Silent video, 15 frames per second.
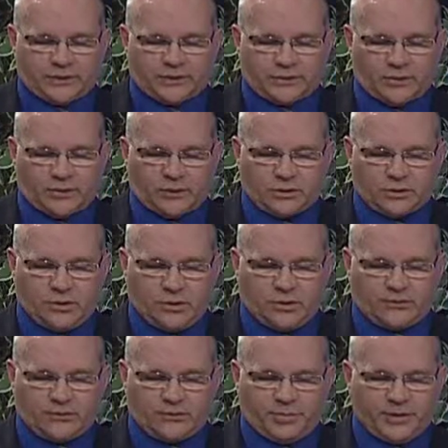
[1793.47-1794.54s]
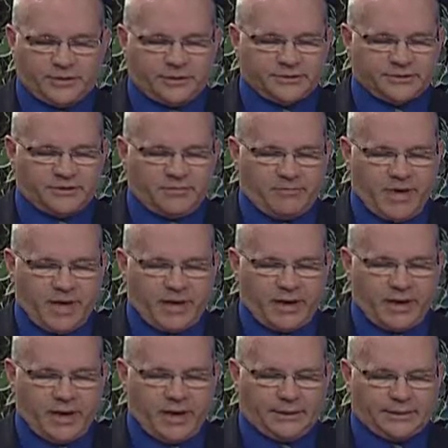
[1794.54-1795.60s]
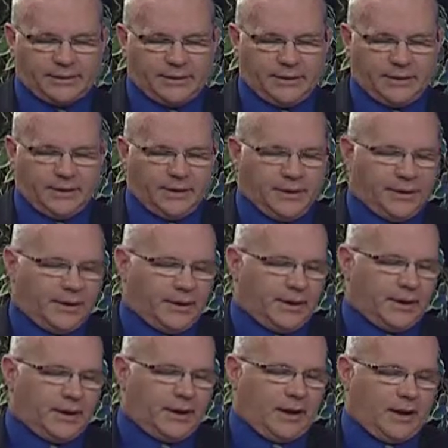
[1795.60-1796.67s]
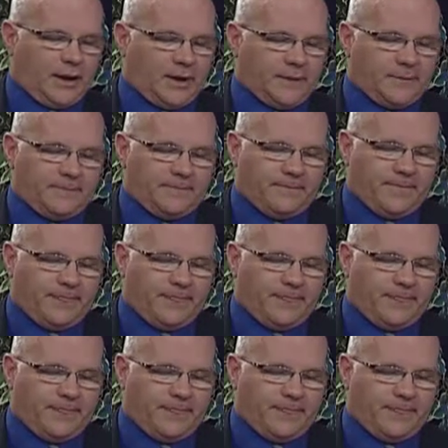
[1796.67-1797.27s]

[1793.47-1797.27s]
Circuit Court of Appeals in Manhattan, ruled